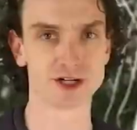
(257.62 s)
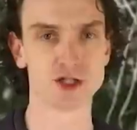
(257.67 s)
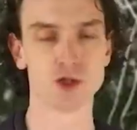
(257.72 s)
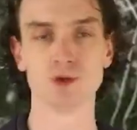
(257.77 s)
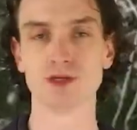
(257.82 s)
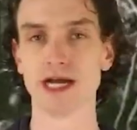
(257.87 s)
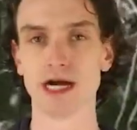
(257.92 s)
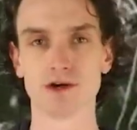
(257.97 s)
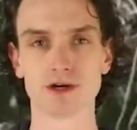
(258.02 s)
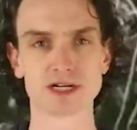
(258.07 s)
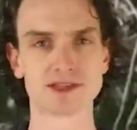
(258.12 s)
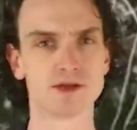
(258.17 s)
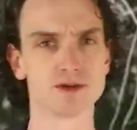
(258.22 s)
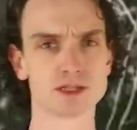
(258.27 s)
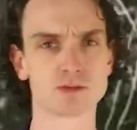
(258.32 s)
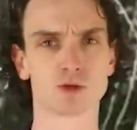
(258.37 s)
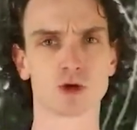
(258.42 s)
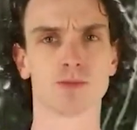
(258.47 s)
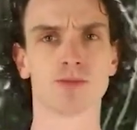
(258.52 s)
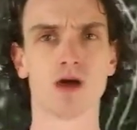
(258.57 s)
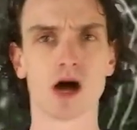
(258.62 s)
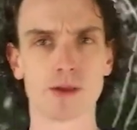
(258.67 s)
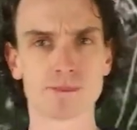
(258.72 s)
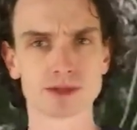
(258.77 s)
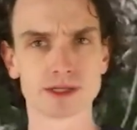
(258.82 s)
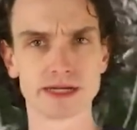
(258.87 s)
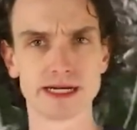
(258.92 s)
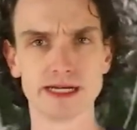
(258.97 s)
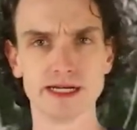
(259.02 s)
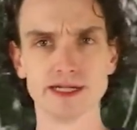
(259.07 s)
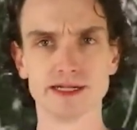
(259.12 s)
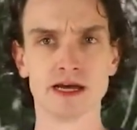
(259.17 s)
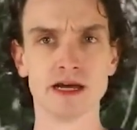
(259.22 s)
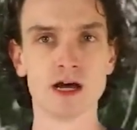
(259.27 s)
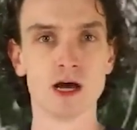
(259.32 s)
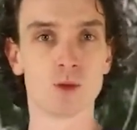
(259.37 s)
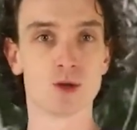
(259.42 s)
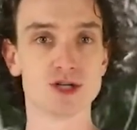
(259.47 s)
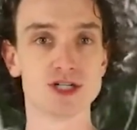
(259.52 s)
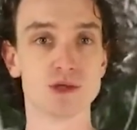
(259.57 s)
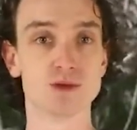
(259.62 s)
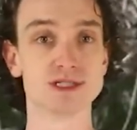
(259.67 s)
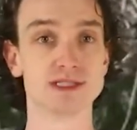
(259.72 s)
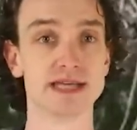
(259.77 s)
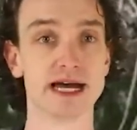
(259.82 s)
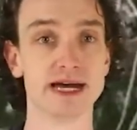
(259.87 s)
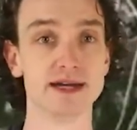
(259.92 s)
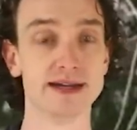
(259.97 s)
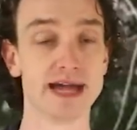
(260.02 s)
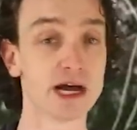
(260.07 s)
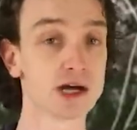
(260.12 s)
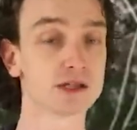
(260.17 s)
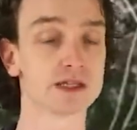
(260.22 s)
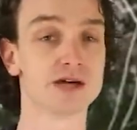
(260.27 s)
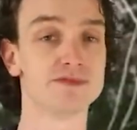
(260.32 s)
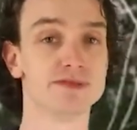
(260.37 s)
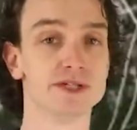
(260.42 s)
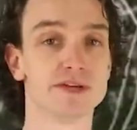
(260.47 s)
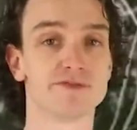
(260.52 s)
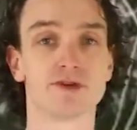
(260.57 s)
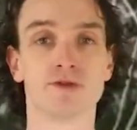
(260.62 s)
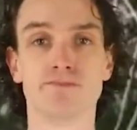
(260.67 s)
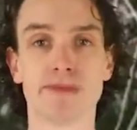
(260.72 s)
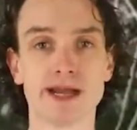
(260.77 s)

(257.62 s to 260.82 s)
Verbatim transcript: her to an area that was more populated where she was then airlifted for